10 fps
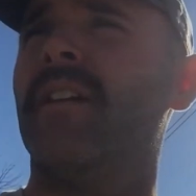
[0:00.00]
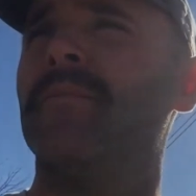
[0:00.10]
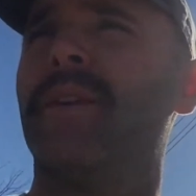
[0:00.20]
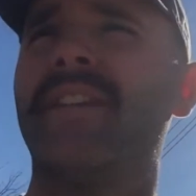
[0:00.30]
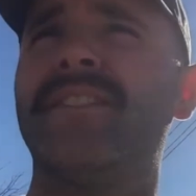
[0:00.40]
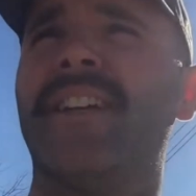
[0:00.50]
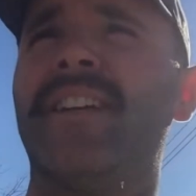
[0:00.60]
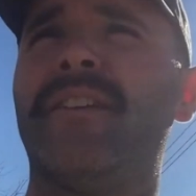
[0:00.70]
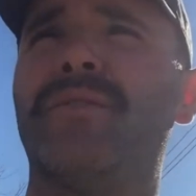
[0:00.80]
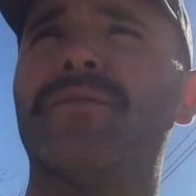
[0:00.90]
but I didn't take
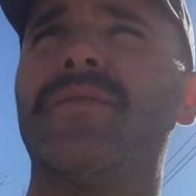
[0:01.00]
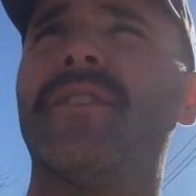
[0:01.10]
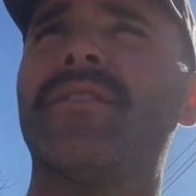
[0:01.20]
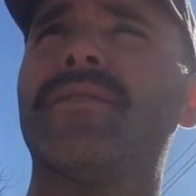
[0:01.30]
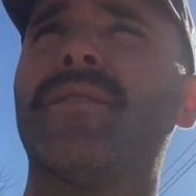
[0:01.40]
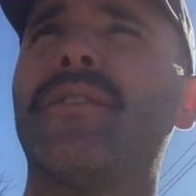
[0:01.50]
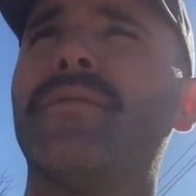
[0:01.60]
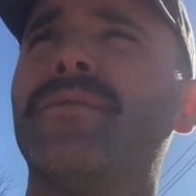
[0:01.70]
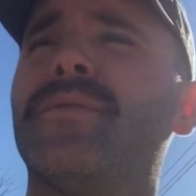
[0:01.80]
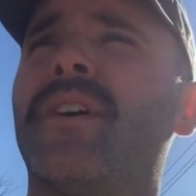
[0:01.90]
any notes for this. I've read it a
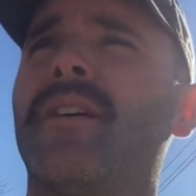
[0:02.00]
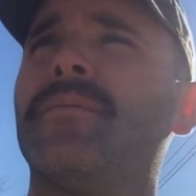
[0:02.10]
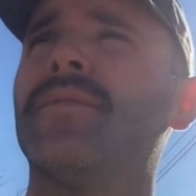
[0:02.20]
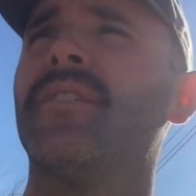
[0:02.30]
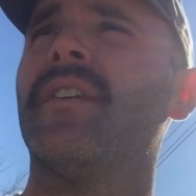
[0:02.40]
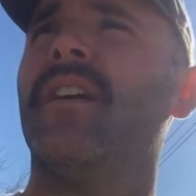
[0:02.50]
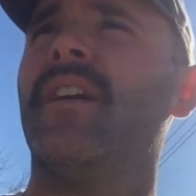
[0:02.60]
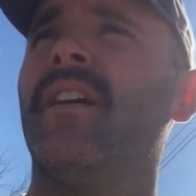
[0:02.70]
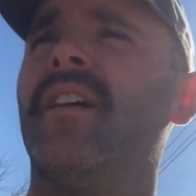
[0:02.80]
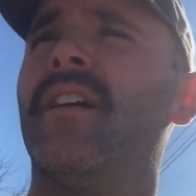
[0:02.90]
few times,
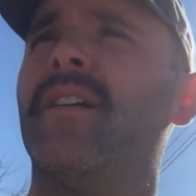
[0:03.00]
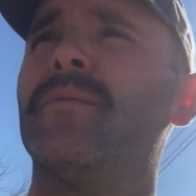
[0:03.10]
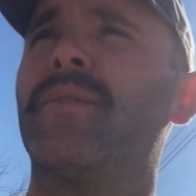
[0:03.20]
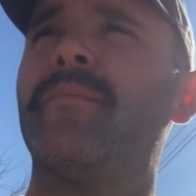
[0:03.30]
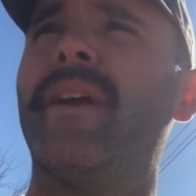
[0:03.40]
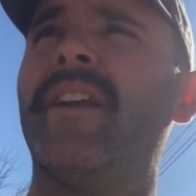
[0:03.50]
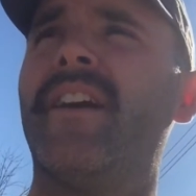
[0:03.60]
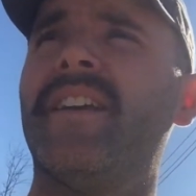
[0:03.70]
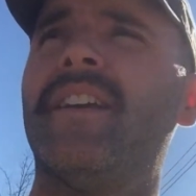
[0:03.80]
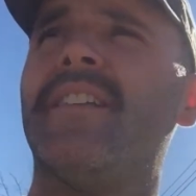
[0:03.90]
so I may
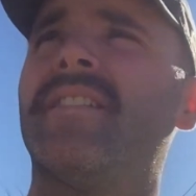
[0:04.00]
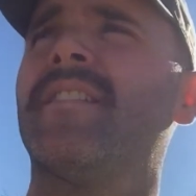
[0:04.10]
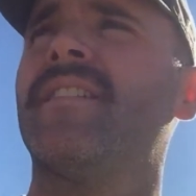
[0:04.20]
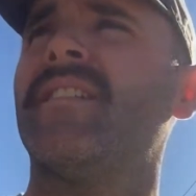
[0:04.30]
not hit